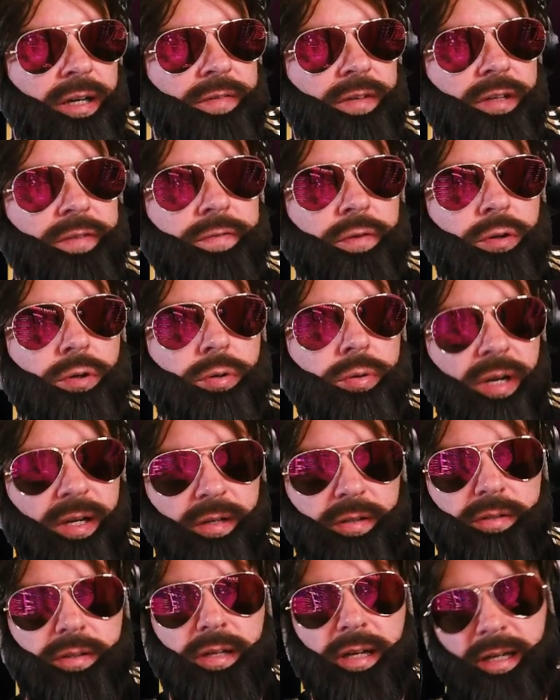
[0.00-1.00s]
for
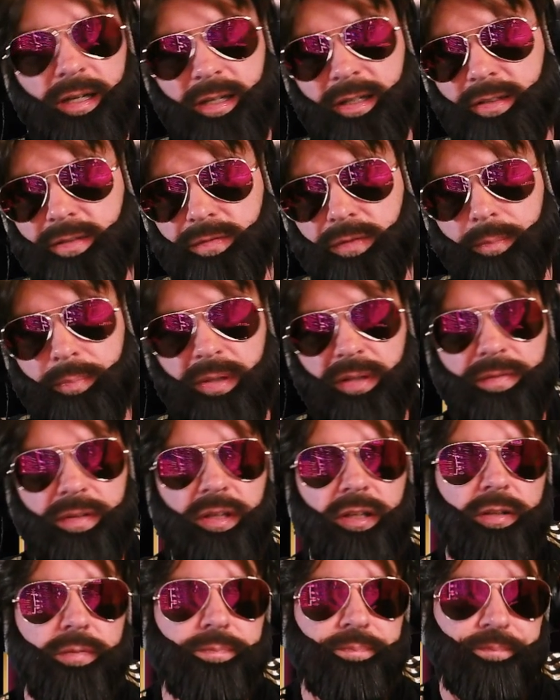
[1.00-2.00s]
crit, at least for
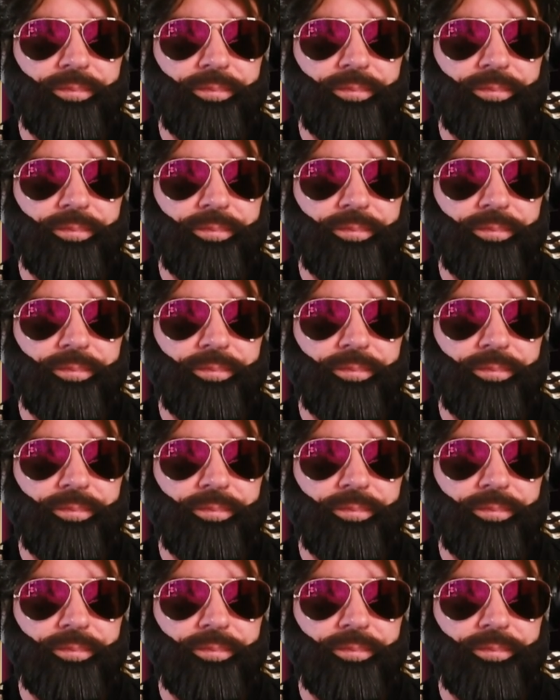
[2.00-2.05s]
PvE.